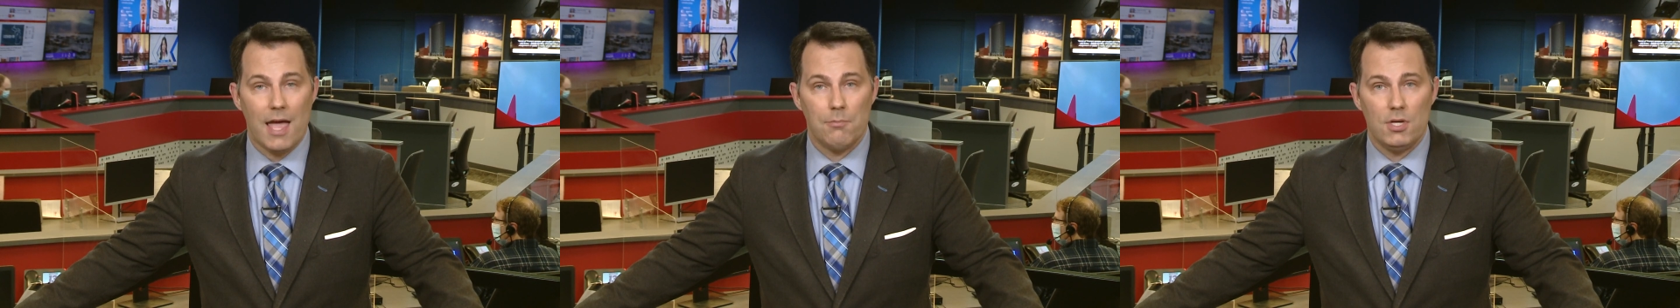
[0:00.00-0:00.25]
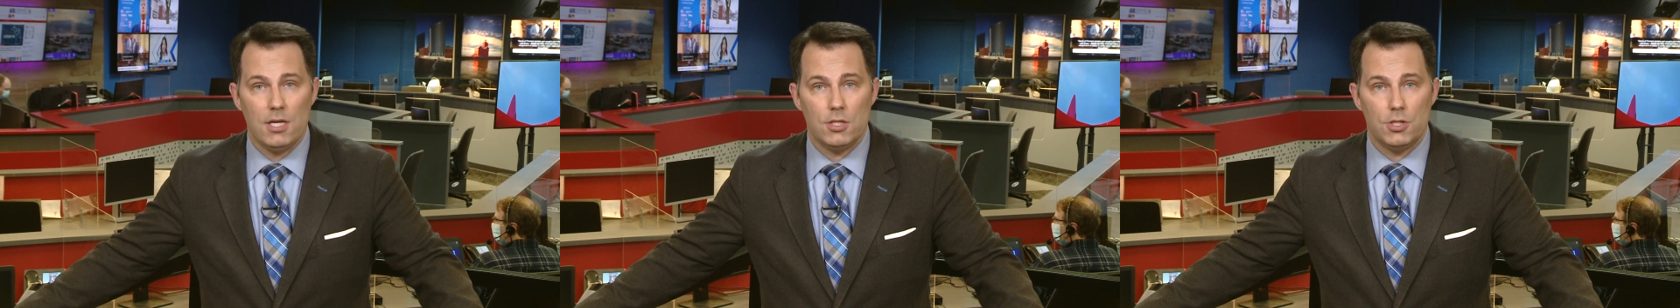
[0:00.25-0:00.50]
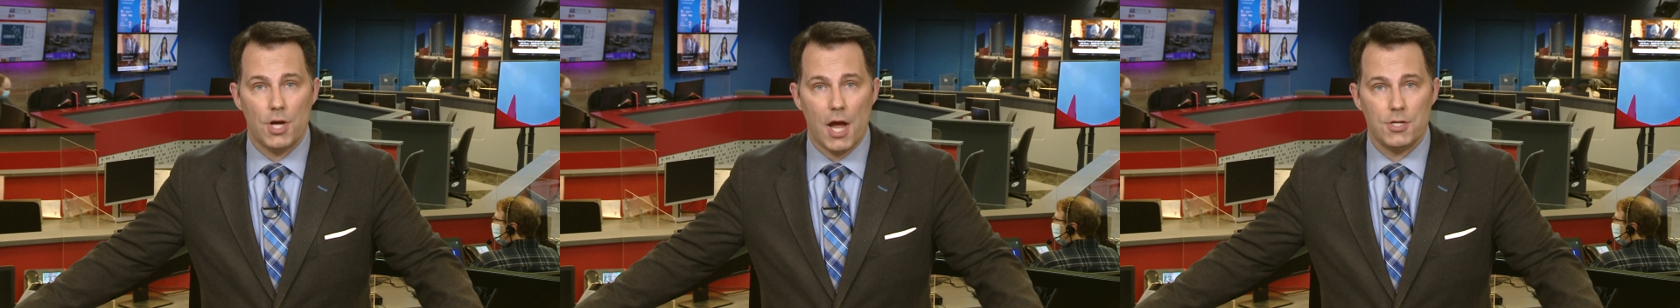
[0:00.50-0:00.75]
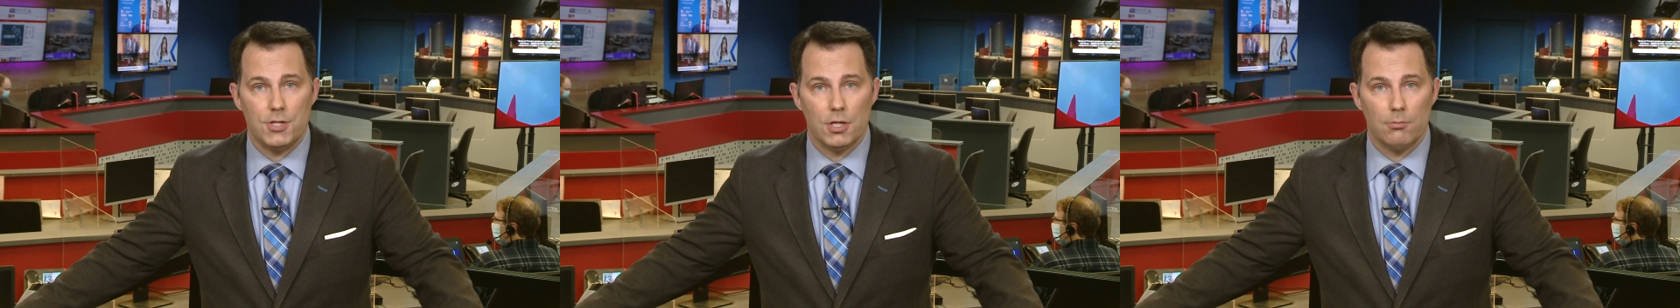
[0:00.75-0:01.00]
empty
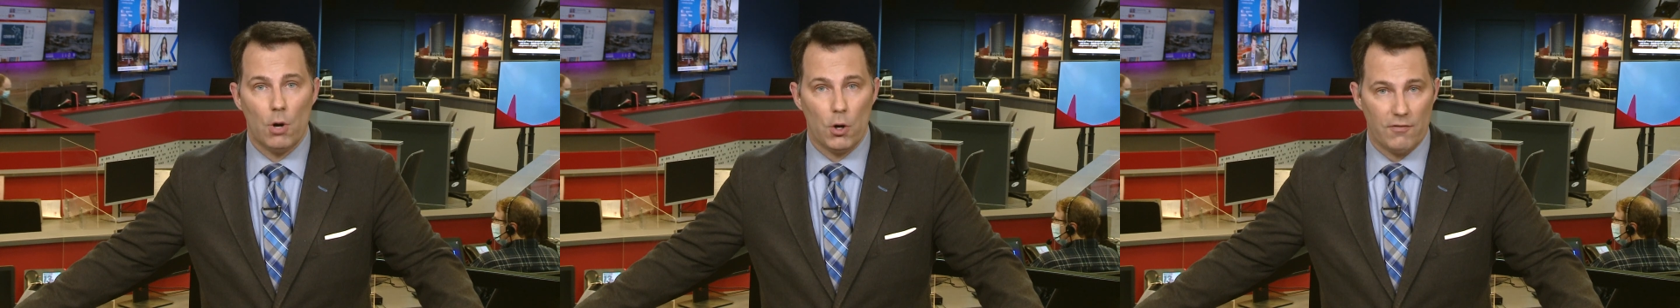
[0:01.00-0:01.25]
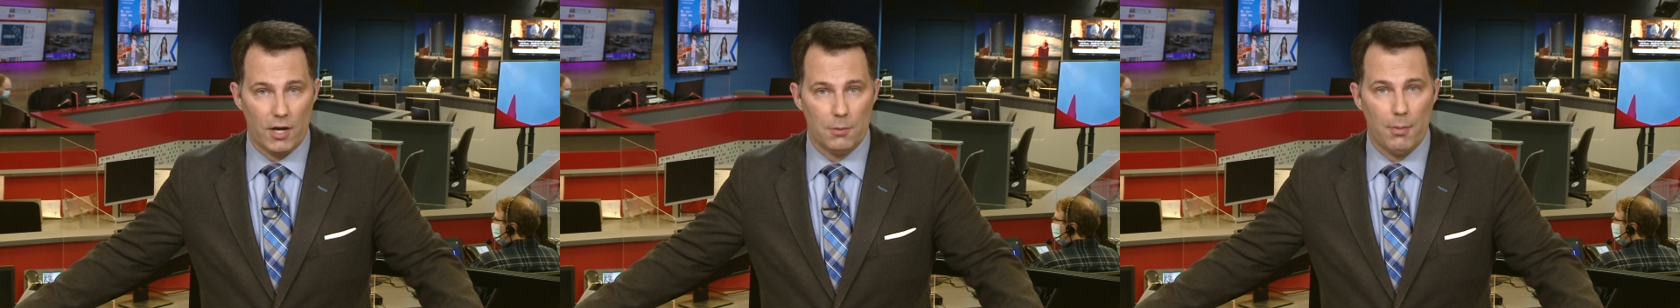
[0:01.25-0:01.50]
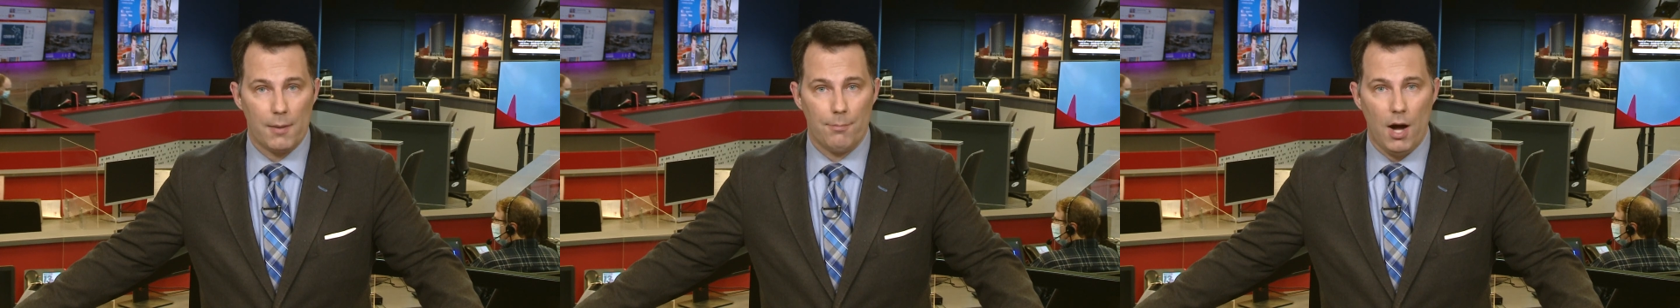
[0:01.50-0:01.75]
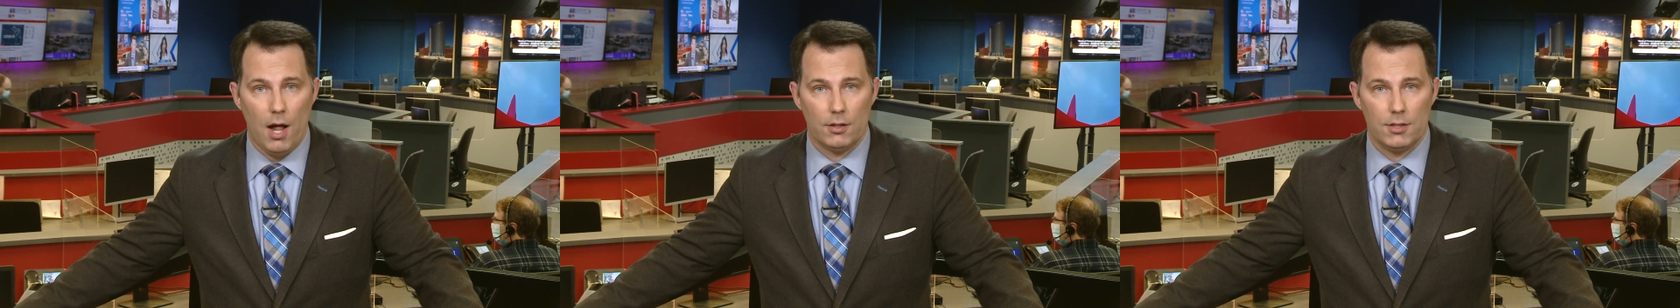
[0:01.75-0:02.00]
gesture motivated by
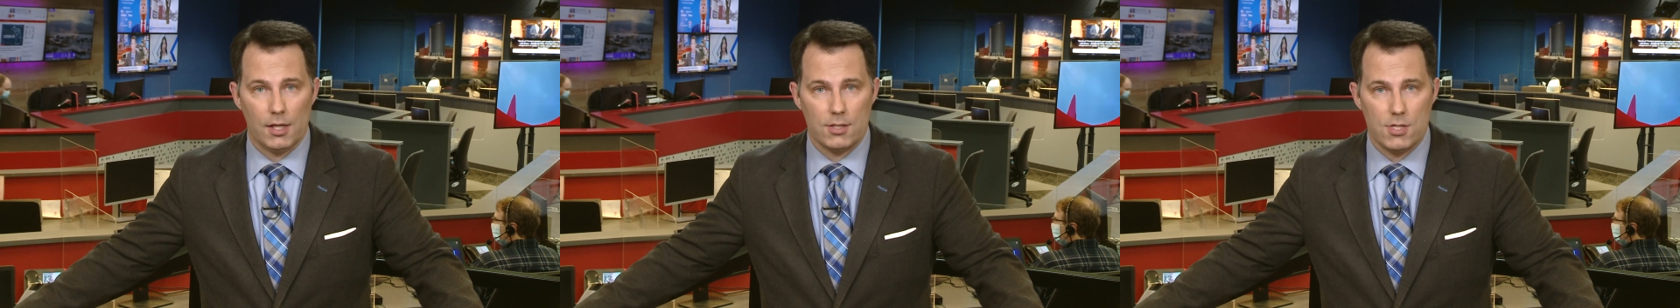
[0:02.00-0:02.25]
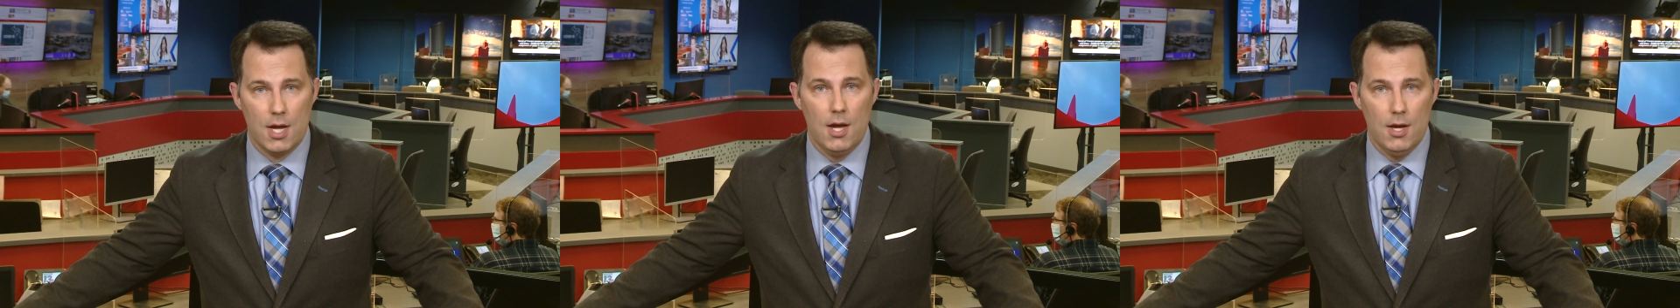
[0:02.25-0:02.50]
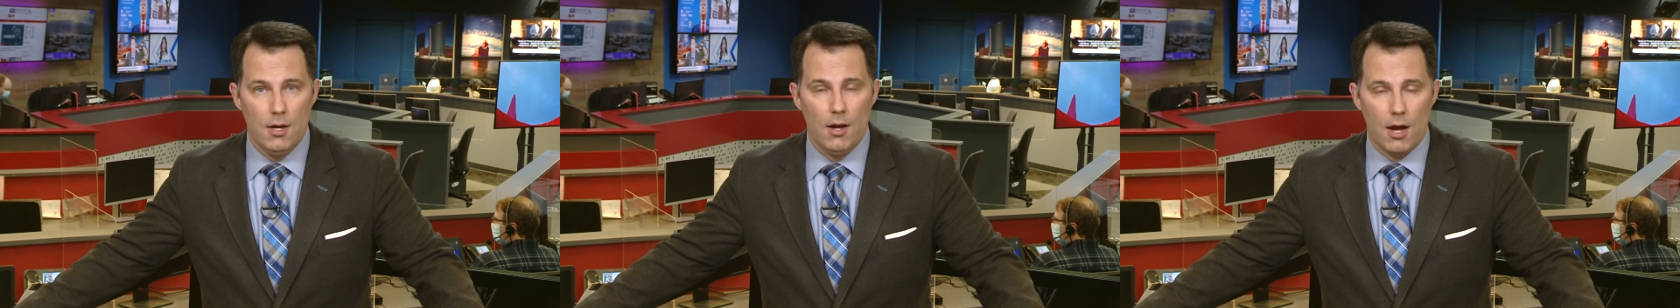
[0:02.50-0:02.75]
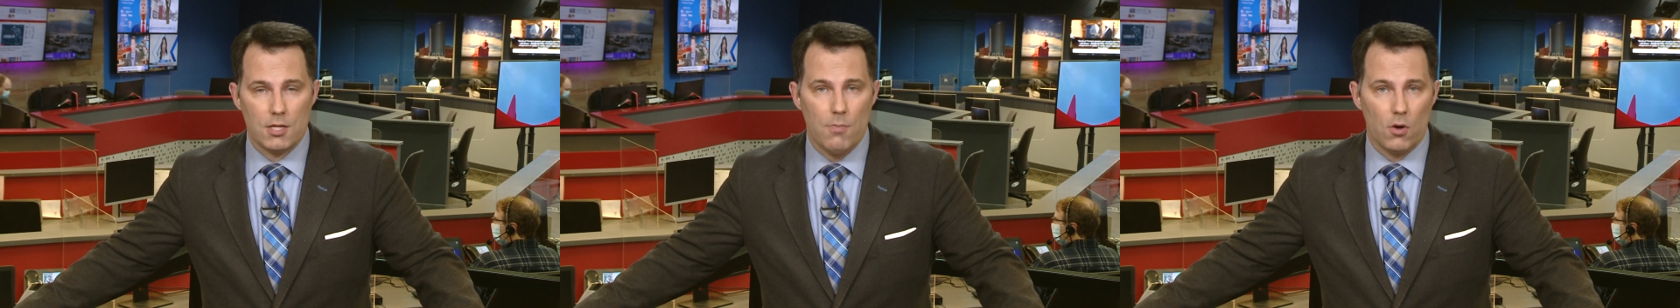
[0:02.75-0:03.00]
politics.
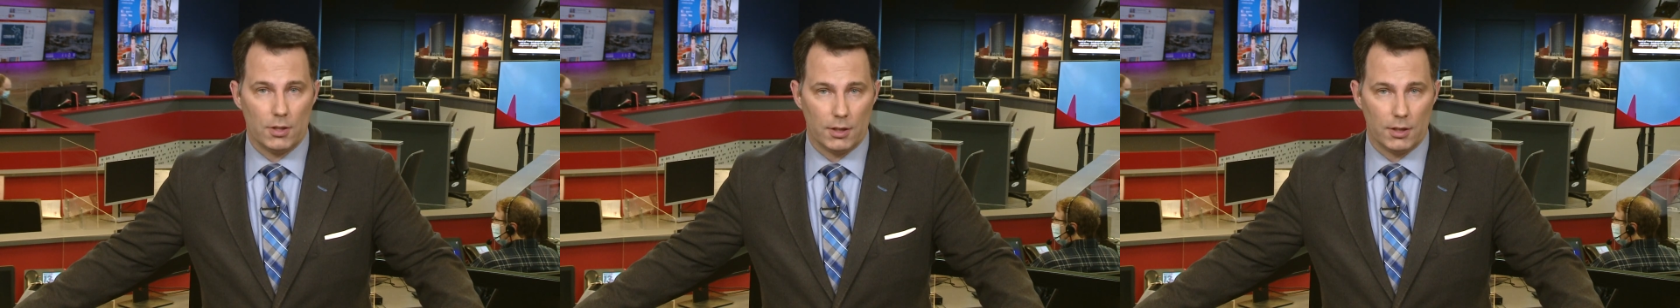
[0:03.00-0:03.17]
I spoke to